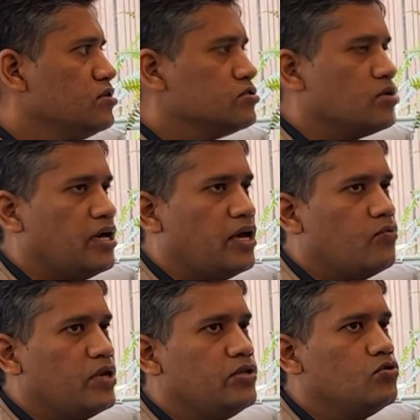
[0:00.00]
So, and
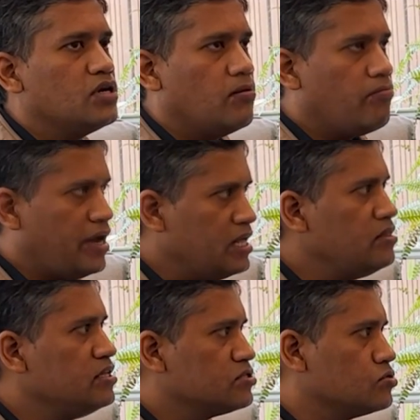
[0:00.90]
when you combine
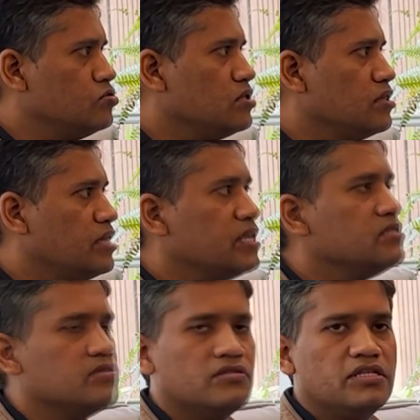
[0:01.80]
these two,
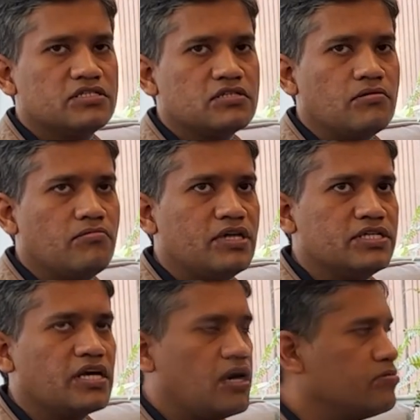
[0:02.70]
then this
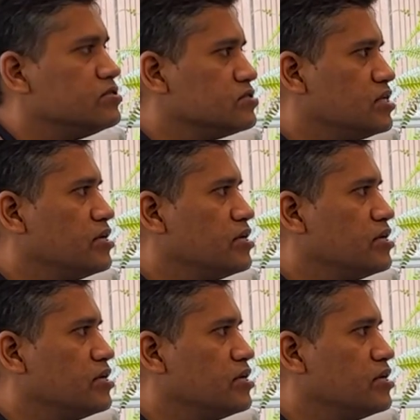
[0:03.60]
magic happens.